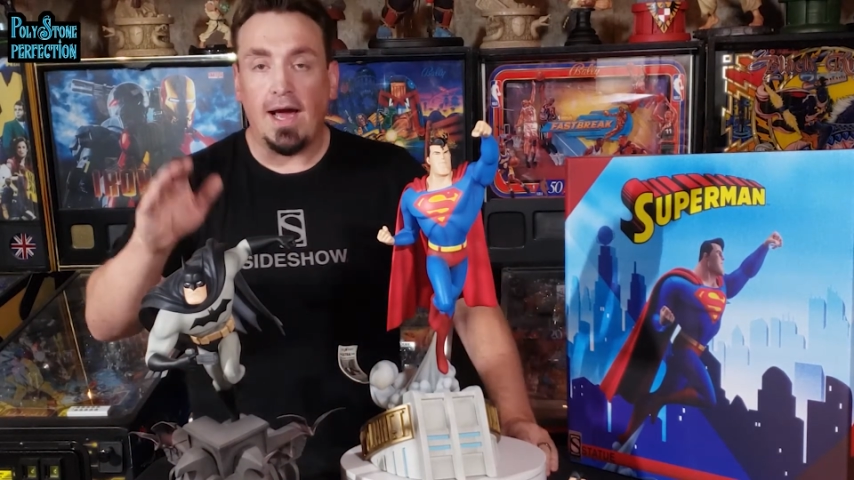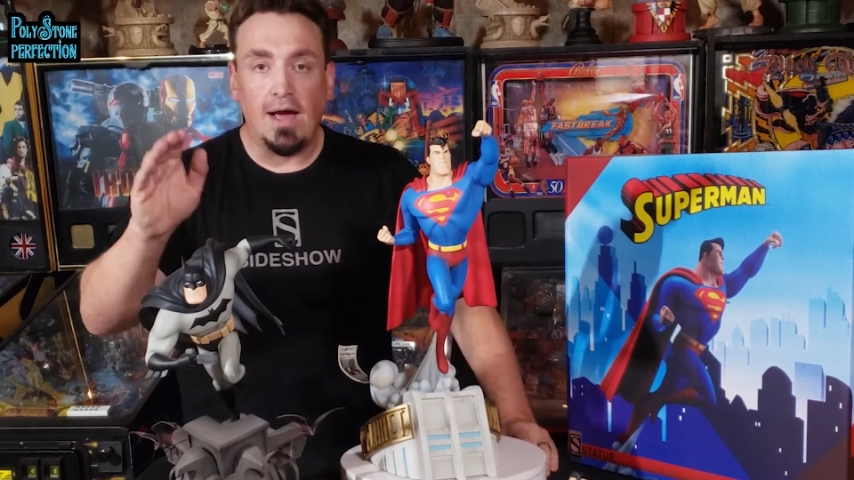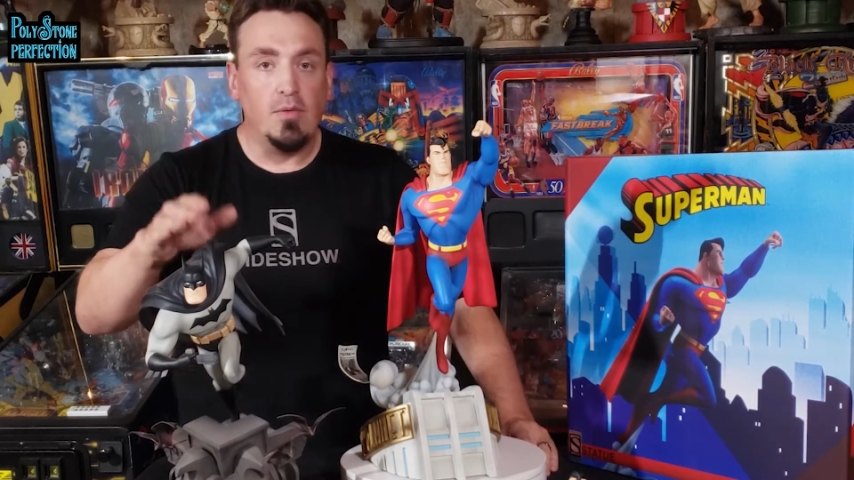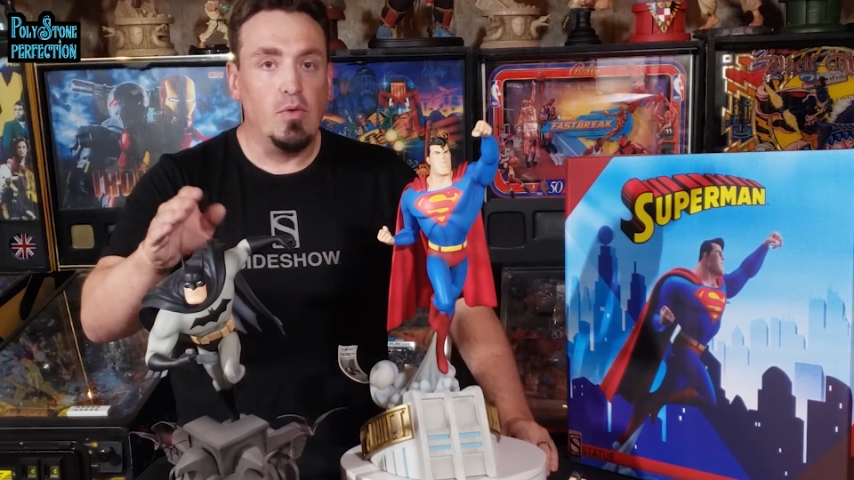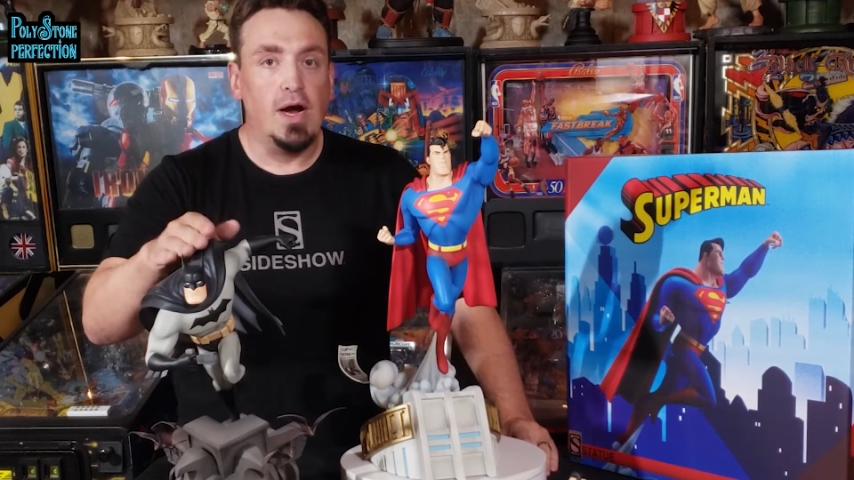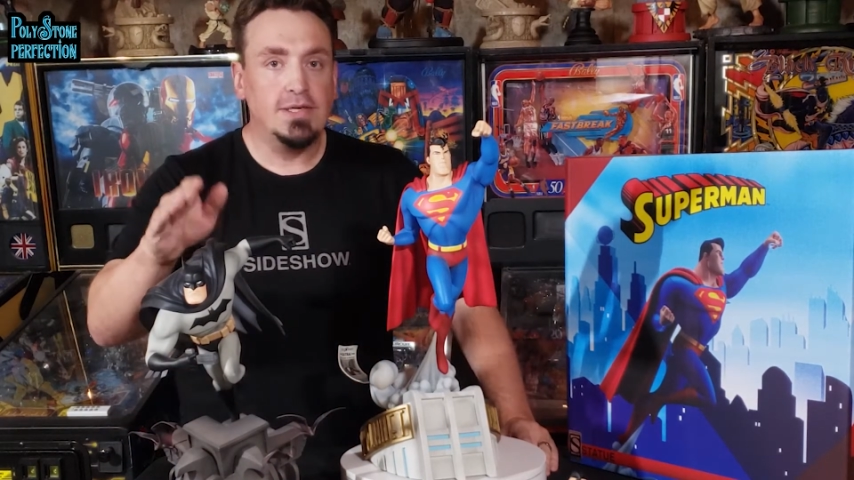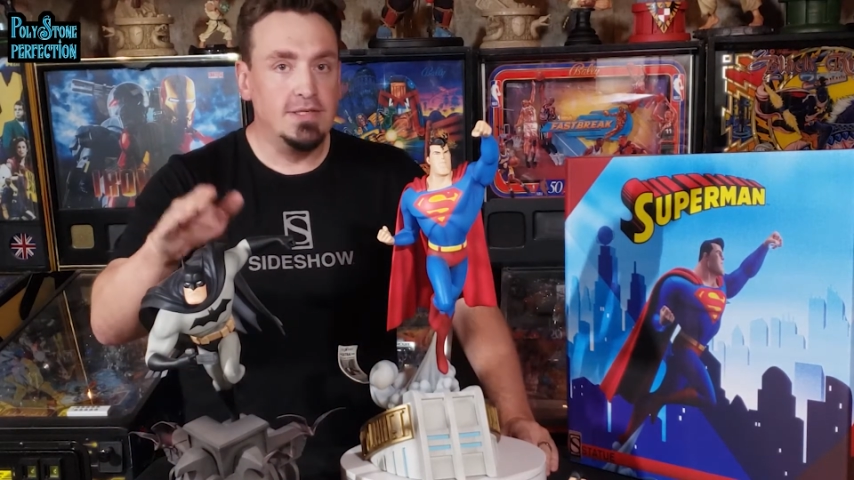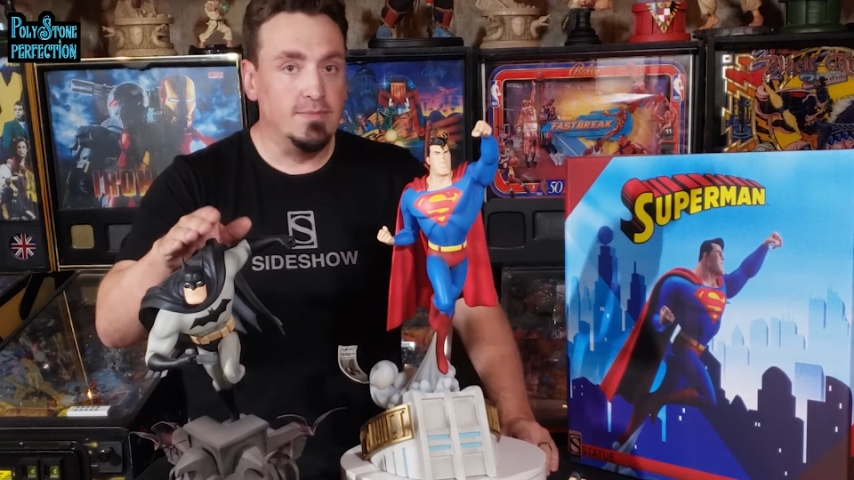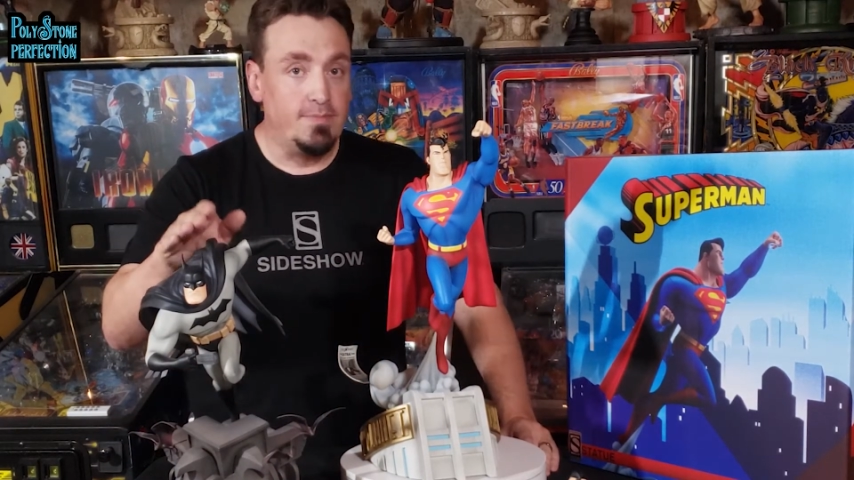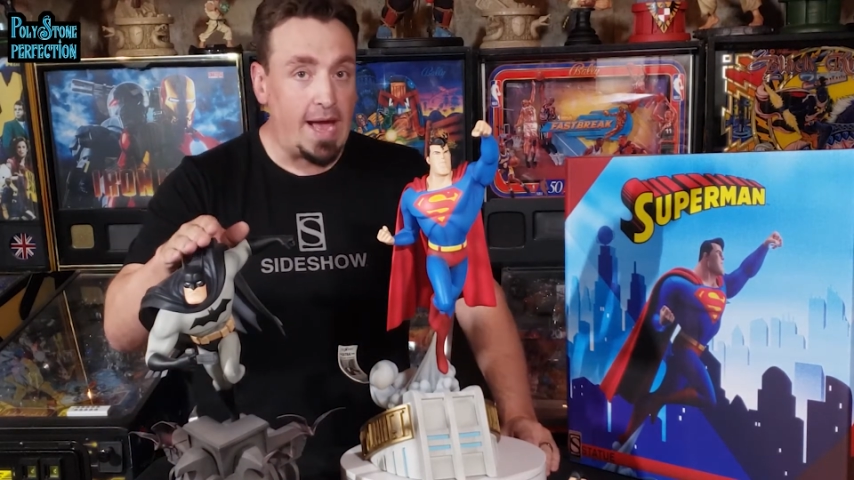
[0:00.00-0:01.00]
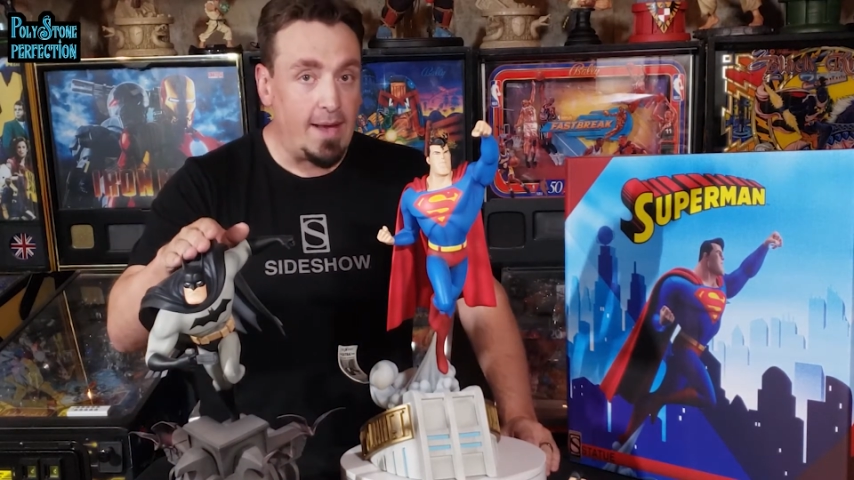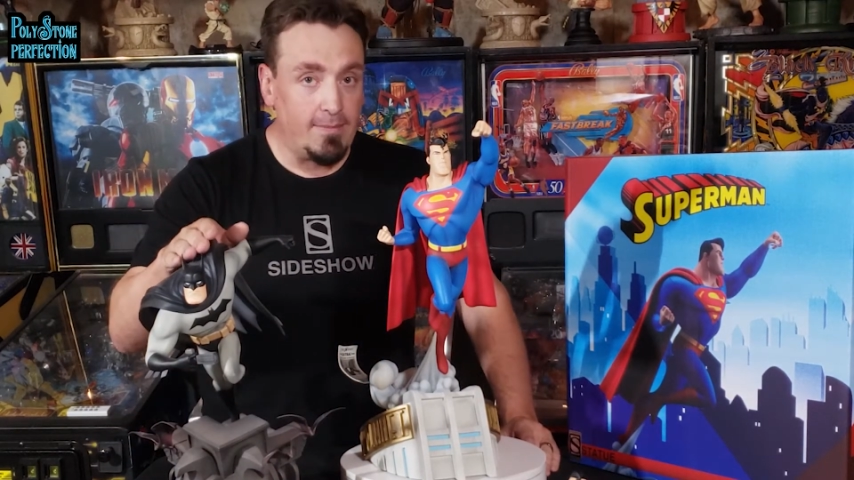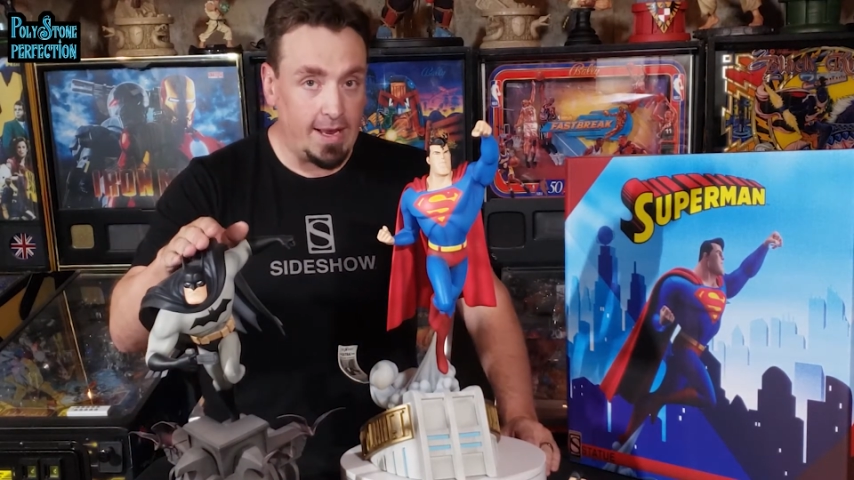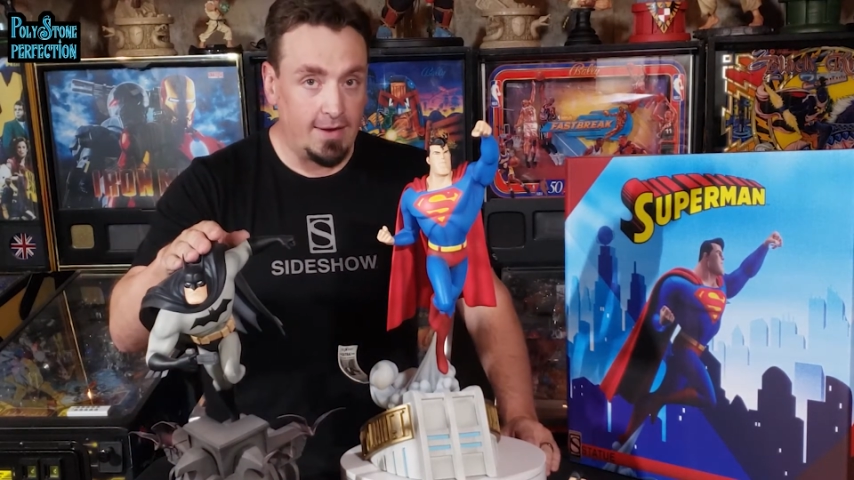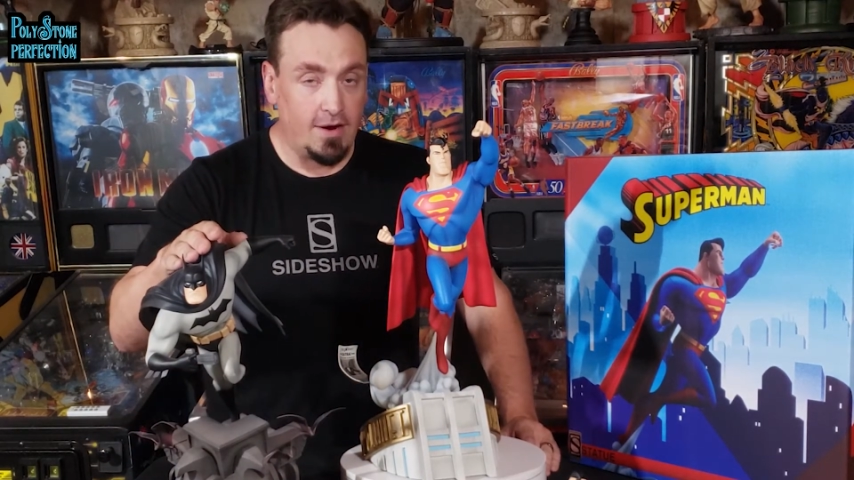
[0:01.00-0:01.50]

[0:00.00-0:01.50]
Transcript: I watched the Batman